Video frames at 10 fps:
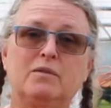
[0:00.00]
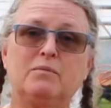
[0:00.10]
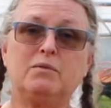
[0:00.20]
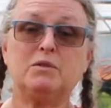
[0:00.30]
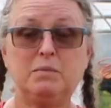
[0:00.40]

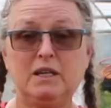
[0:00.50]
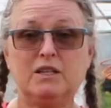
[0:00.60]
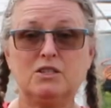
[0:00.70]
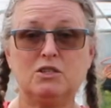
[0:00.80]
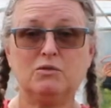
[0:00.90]
But with
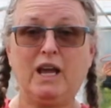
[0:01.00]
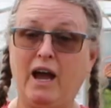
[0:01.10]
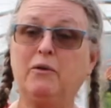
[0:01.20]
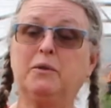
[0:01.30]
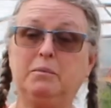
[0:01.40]
beans, you
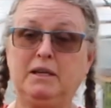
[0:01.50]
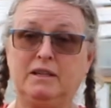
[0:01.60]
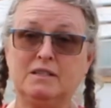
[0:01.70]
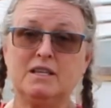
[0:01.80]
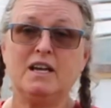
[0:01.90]
count the
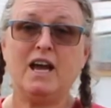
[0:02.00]
beans,